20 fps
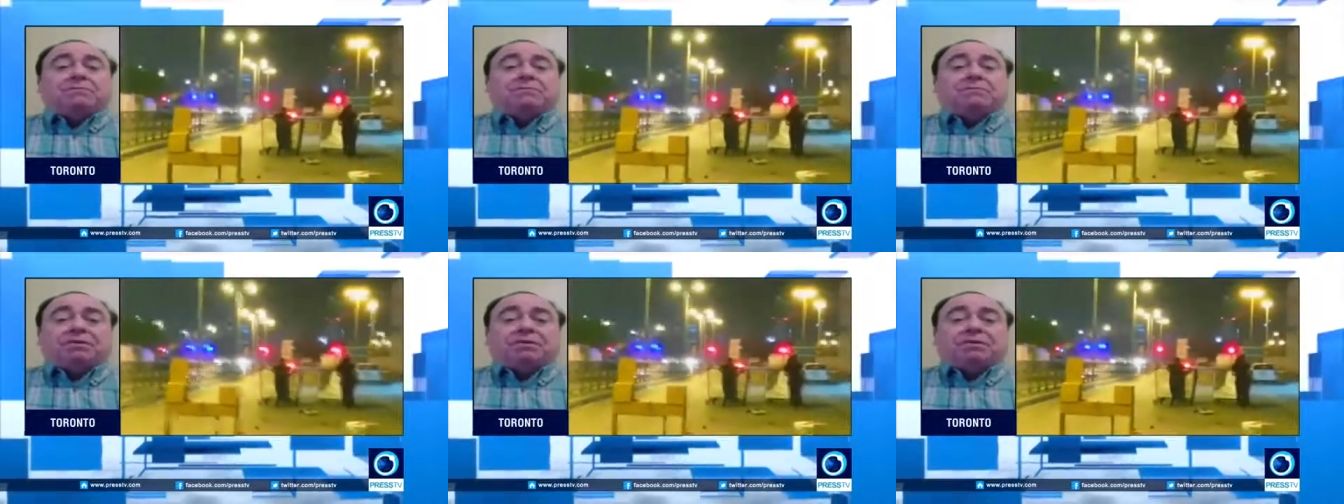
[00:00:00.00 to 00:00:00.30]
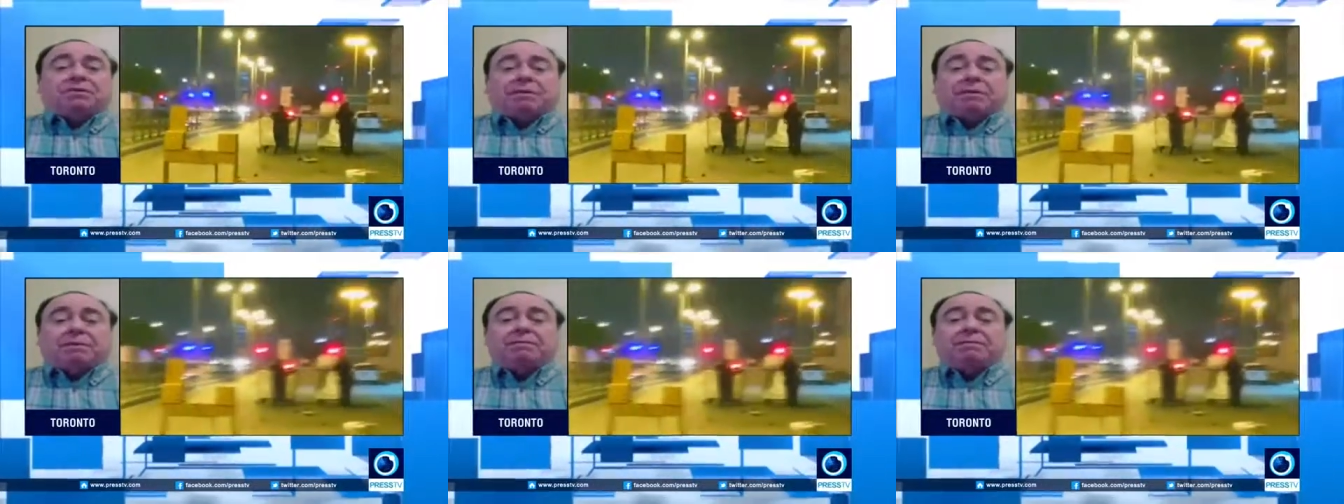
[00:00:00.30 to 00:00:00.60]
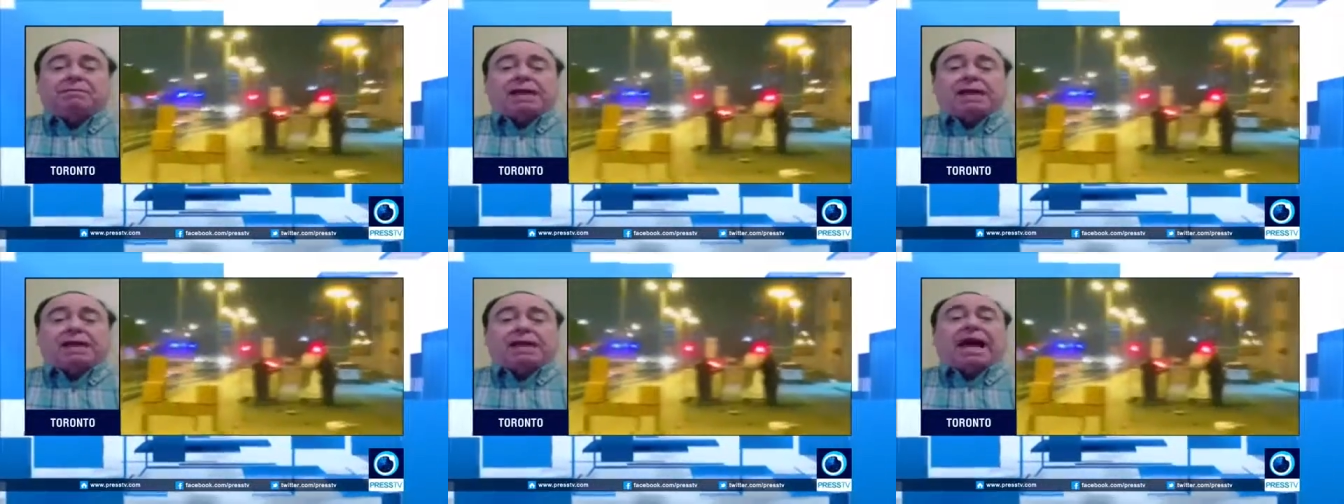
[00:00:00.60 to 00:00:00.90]
But the
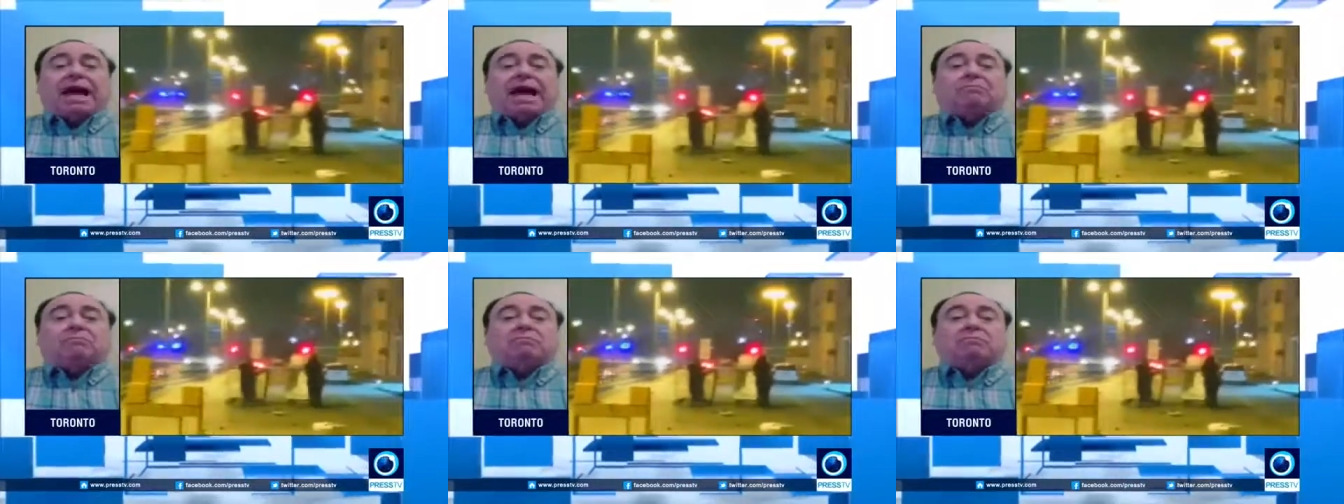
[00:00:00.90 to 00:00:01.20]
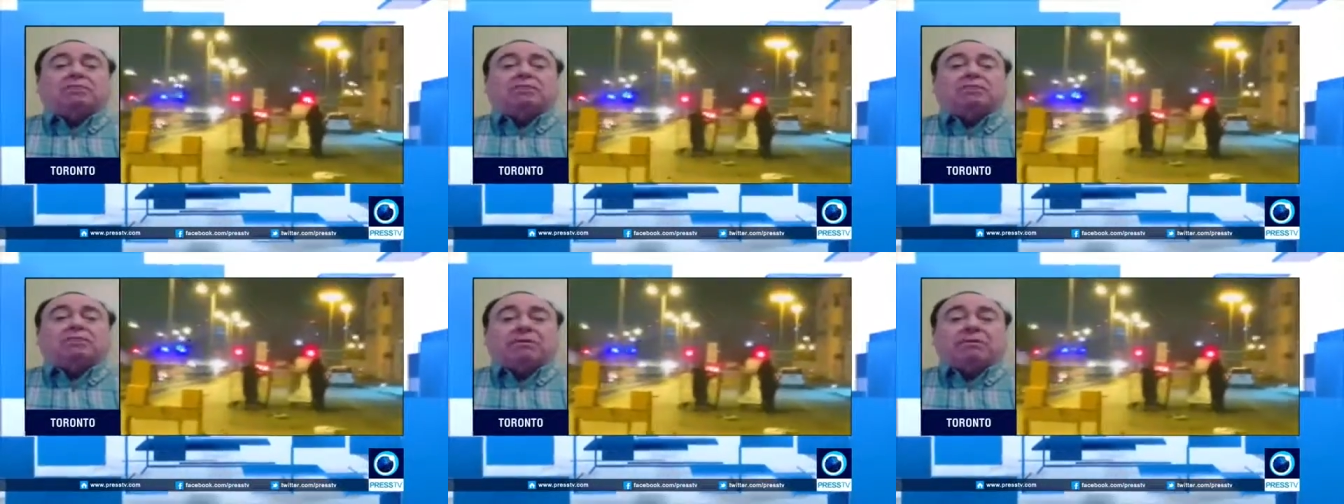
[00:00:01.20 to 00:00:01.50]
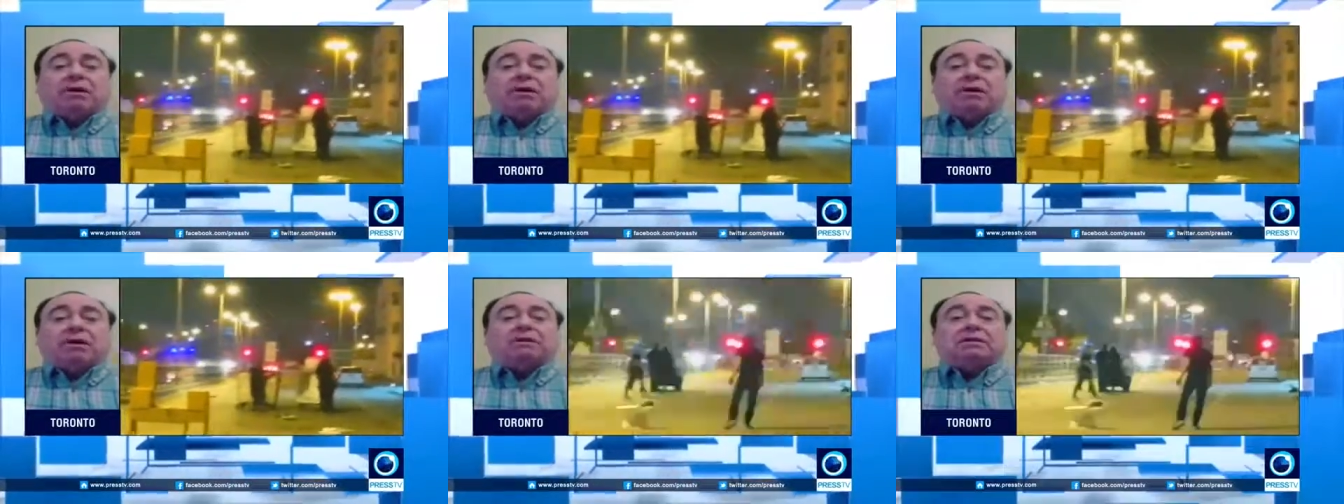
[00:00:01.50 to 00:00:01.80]
people that count, the
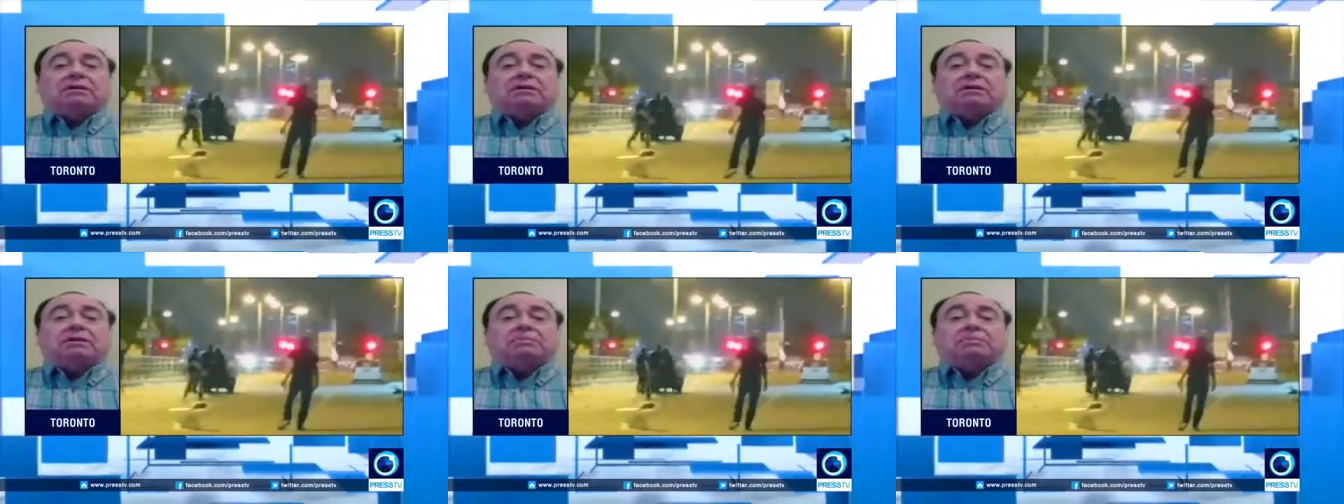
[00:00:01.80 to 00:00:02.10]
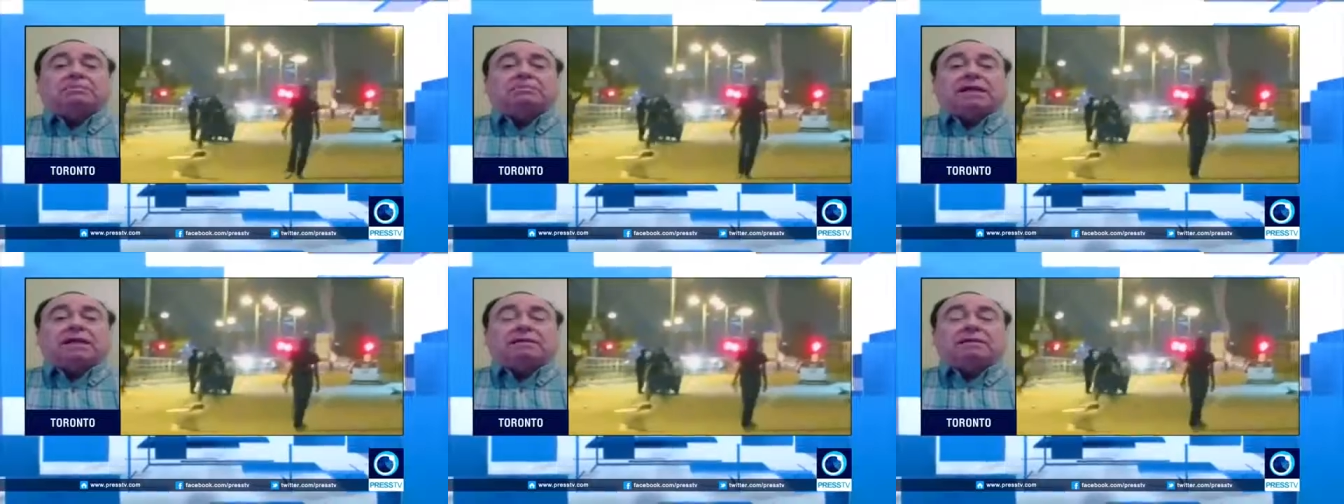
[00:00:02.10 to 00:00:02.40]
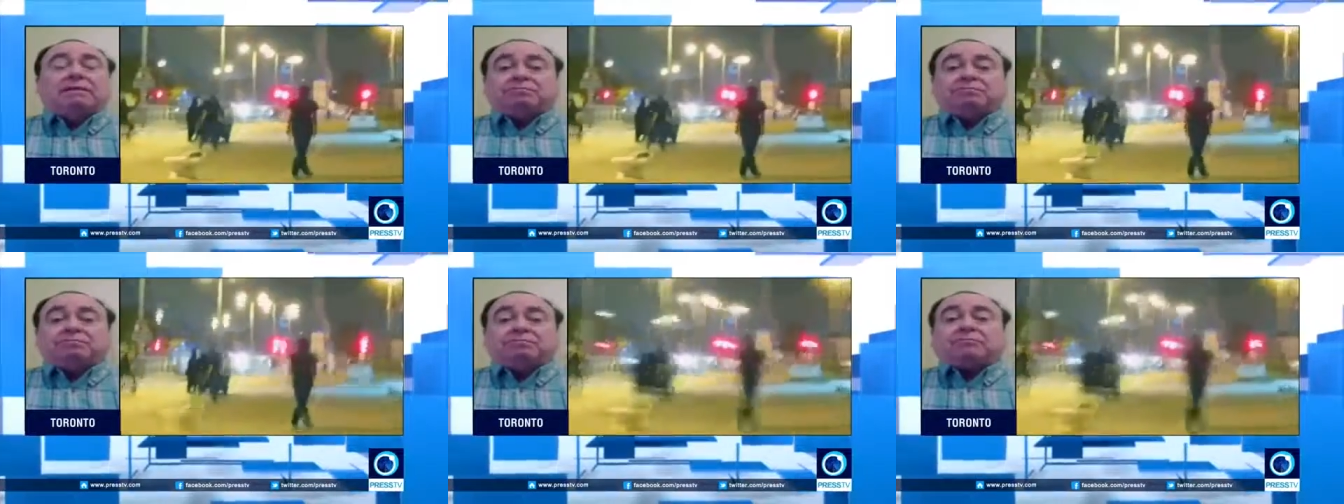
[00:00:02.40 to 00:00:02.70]
Americans,
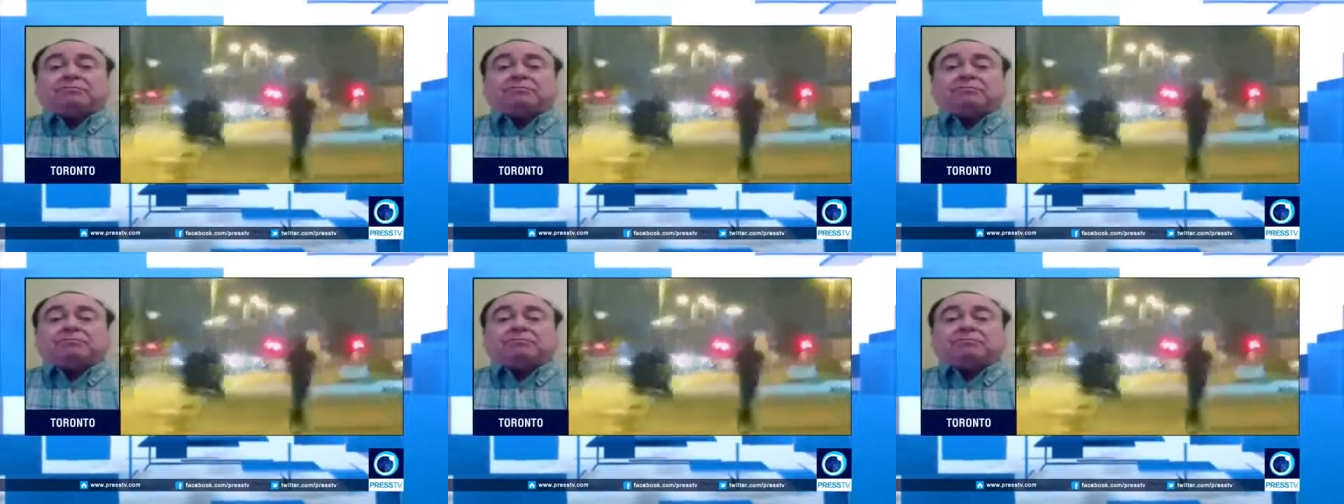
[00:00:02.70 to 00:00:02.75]
the